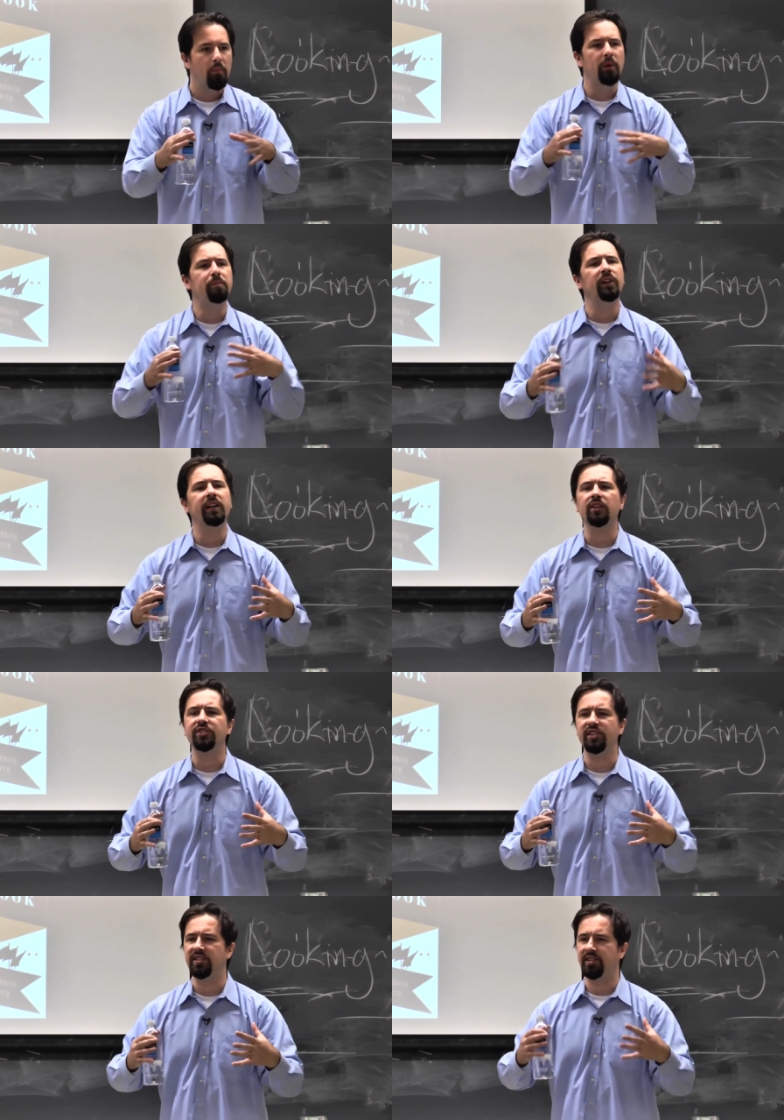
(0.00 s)
But political
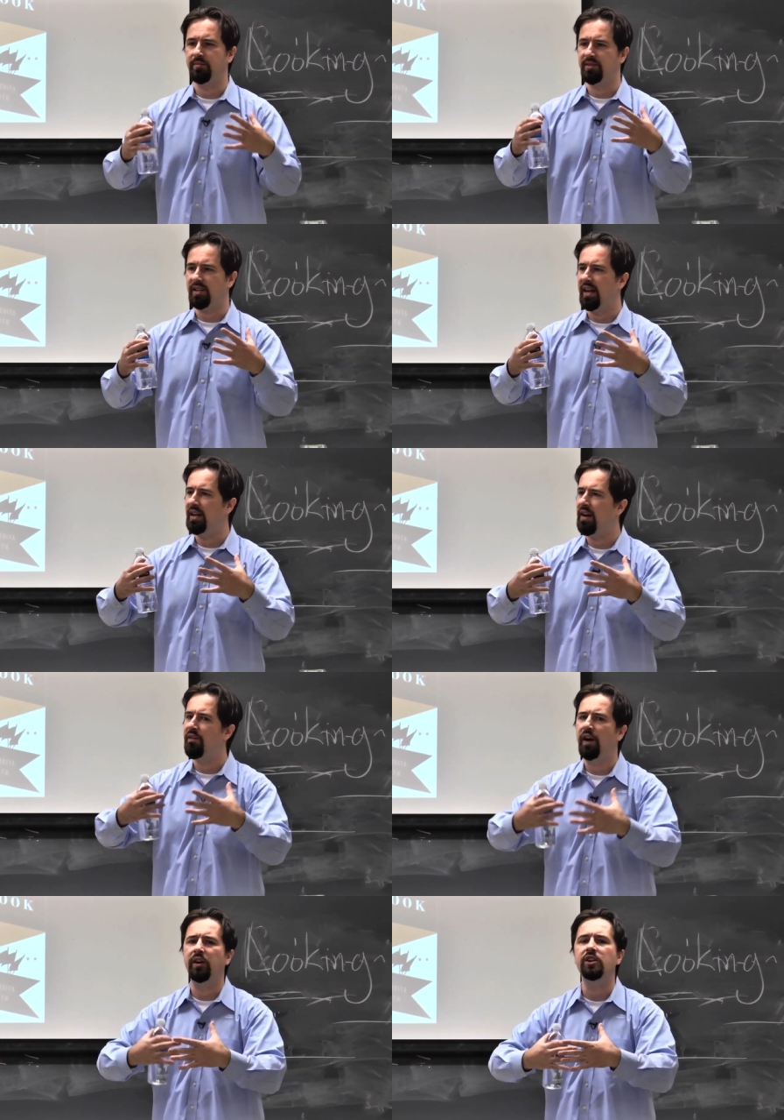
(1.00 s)
systems in a
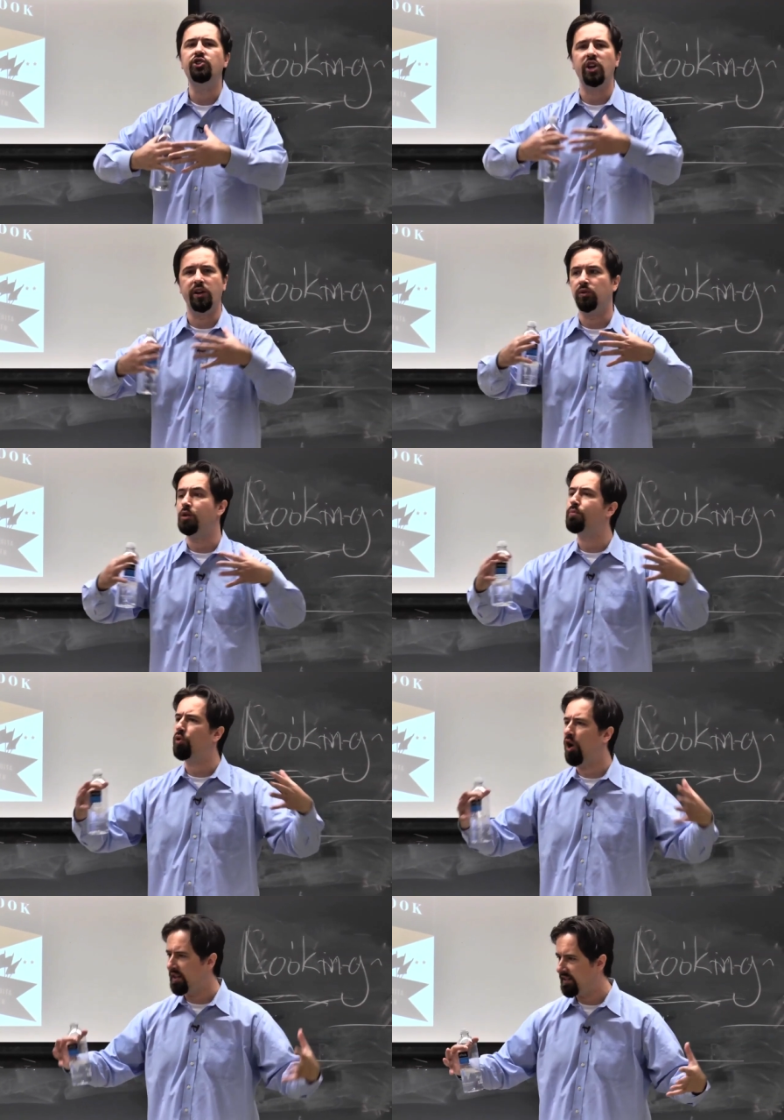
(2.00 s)
very general,
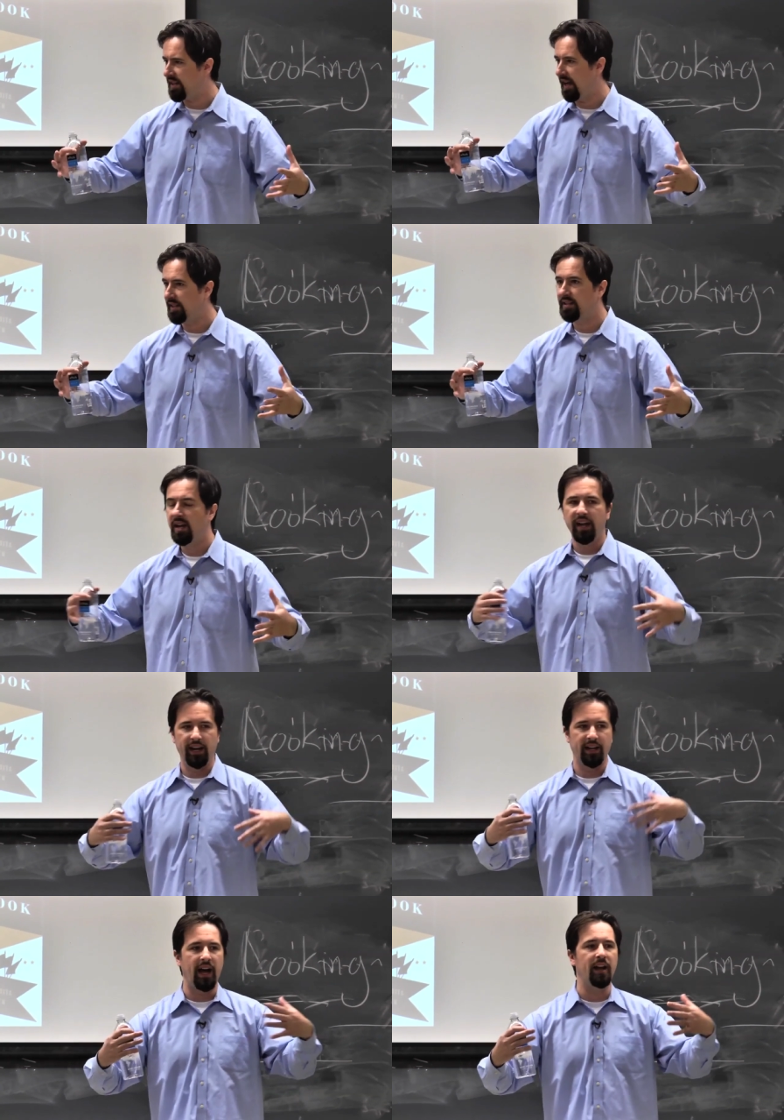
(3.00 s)
broad sense,
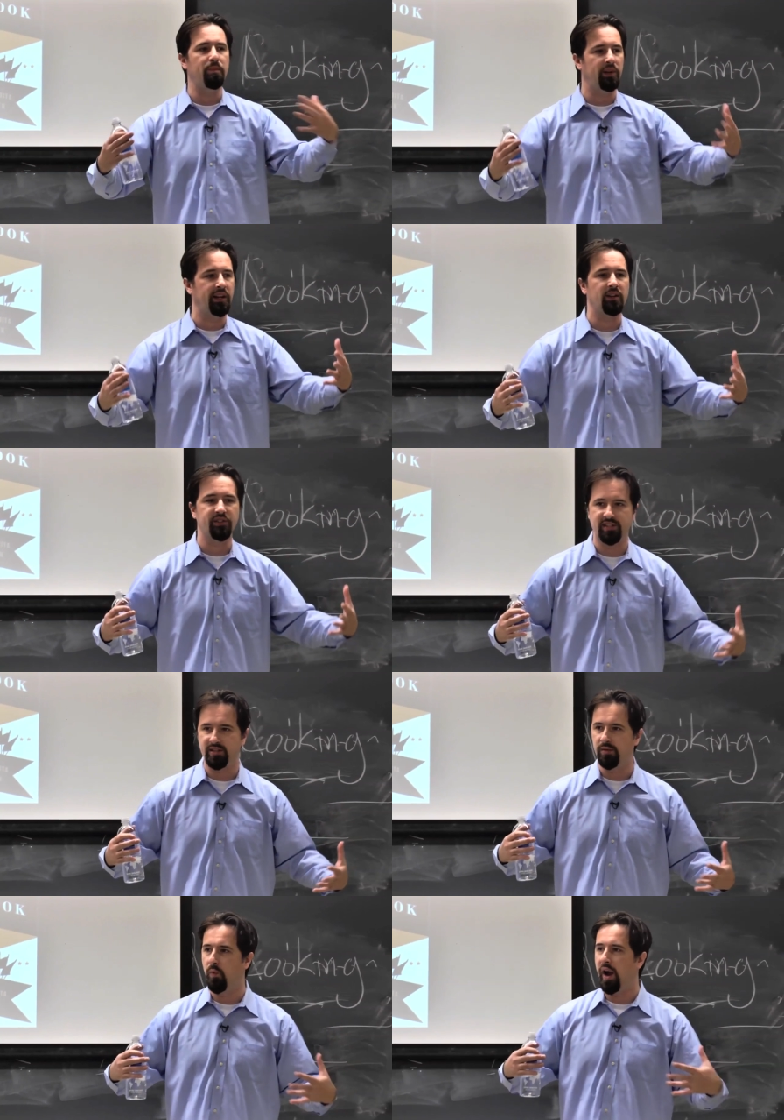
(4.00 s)
in a kind of political
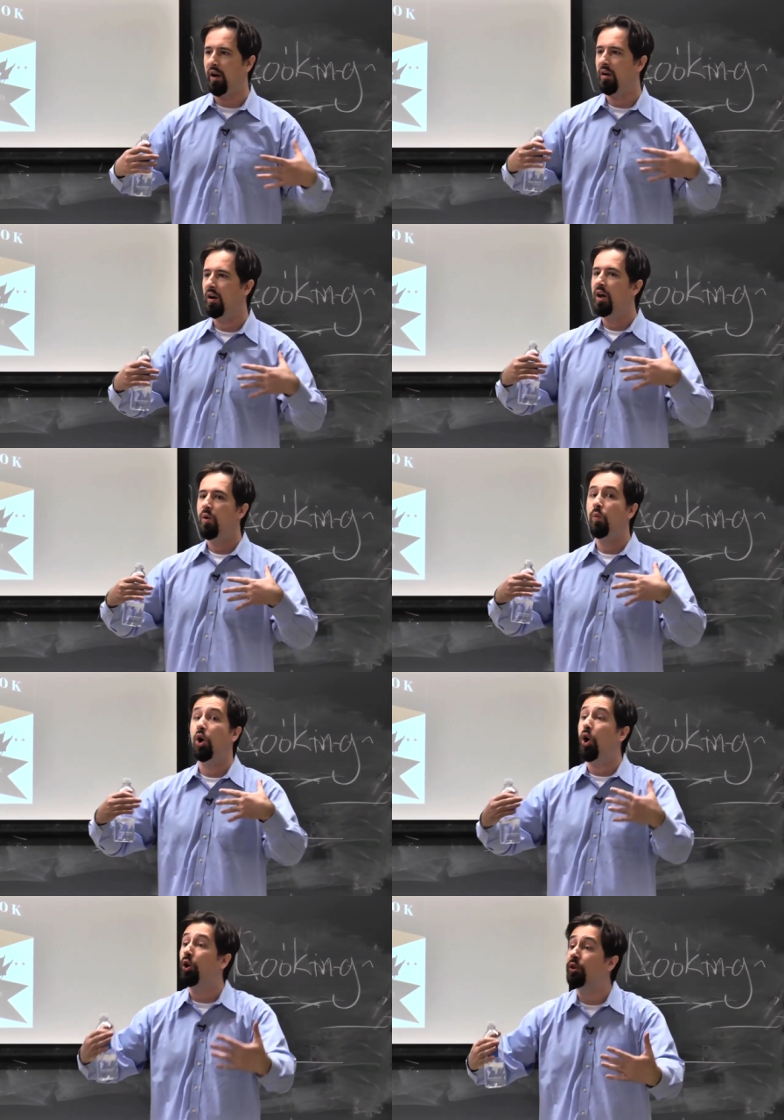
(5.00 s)
system where we're
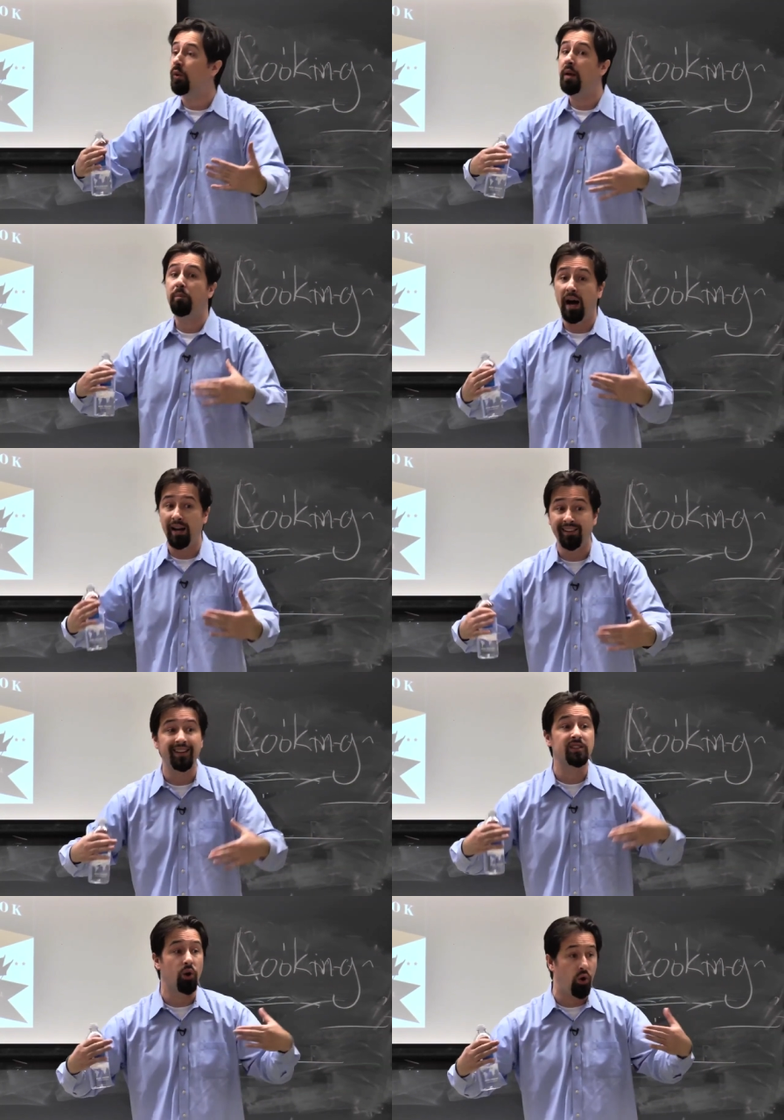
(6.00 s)
all doing
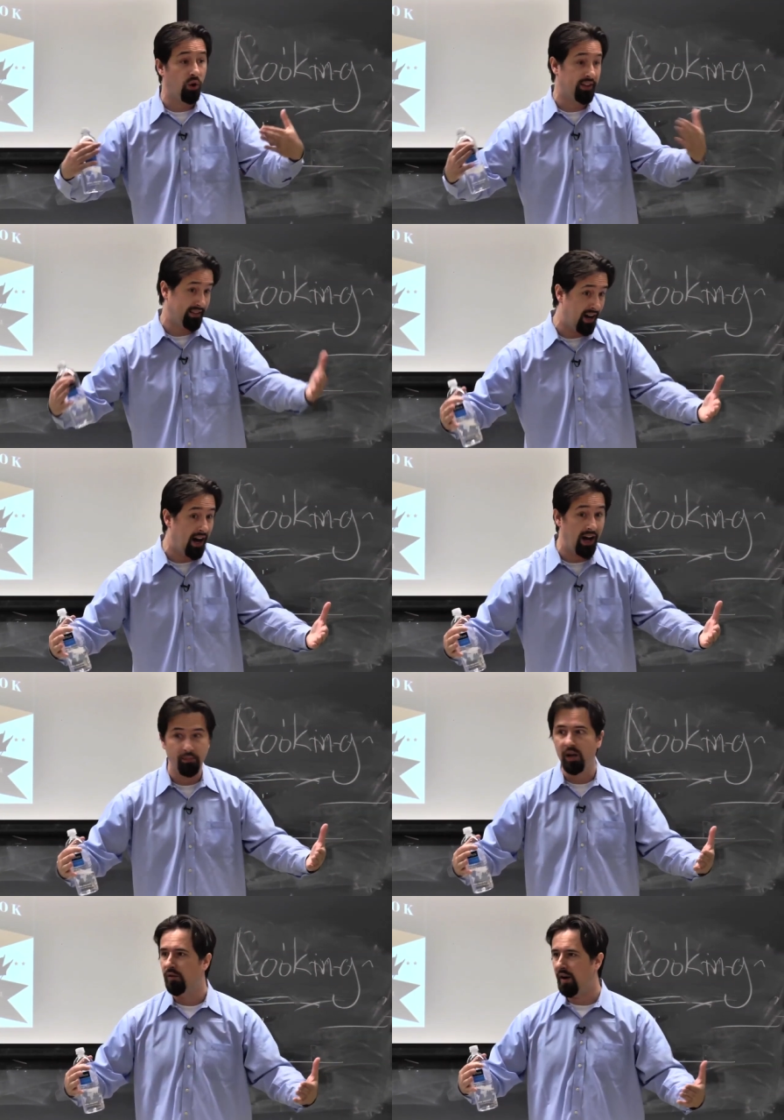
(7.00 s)
politics all the time
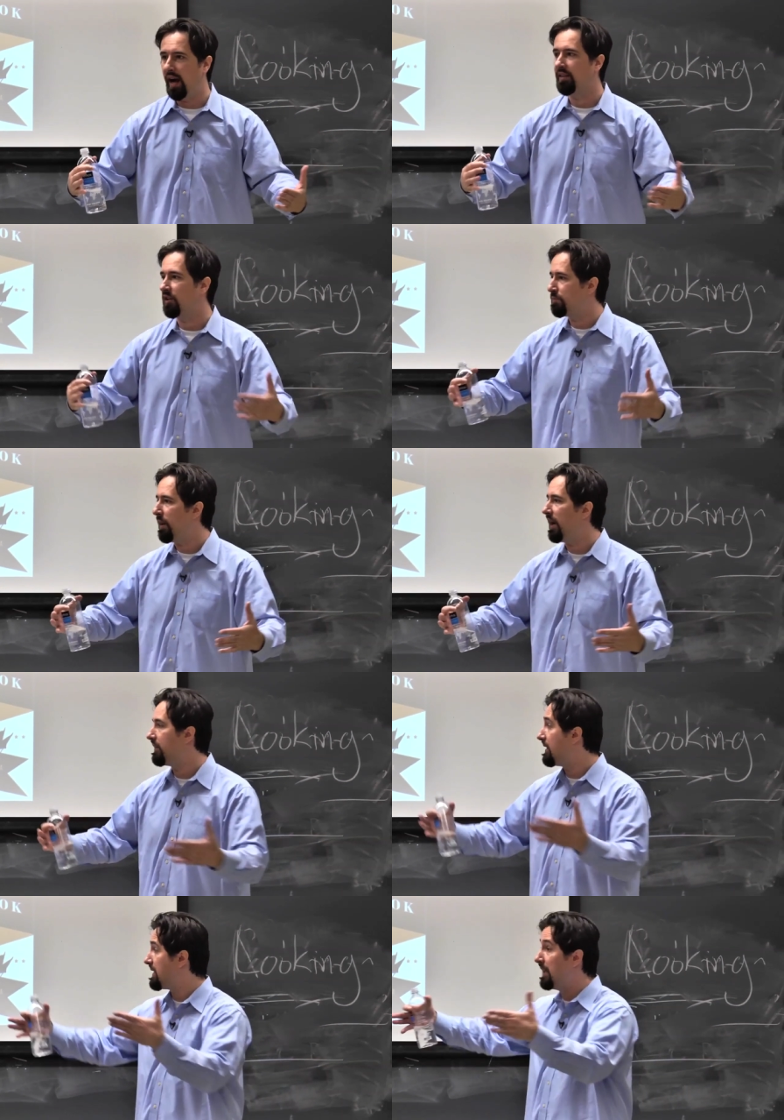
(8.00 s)
right? There's
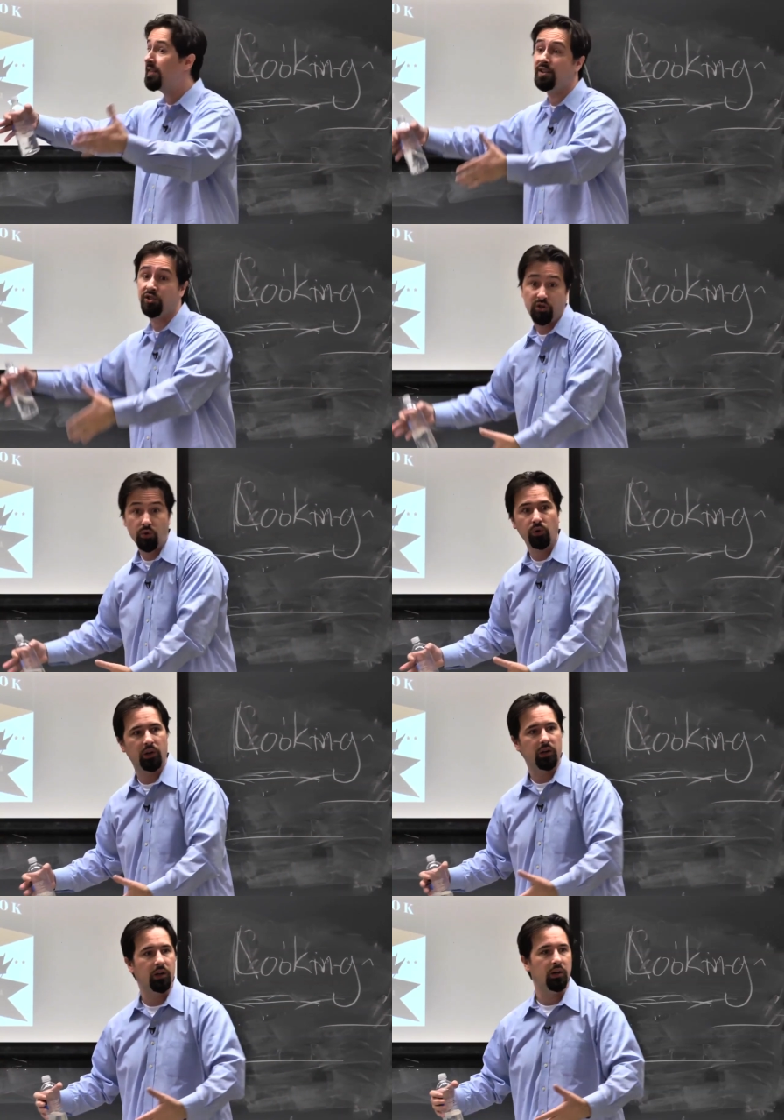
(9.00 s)
politics in this
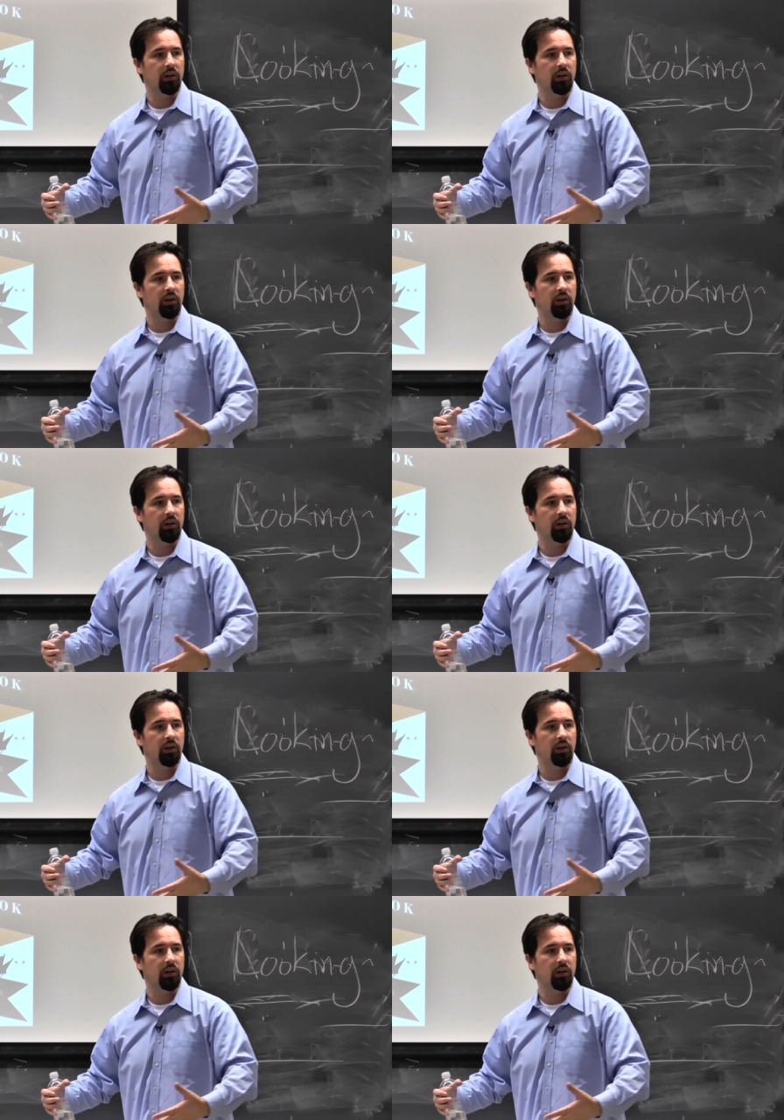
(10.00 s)
school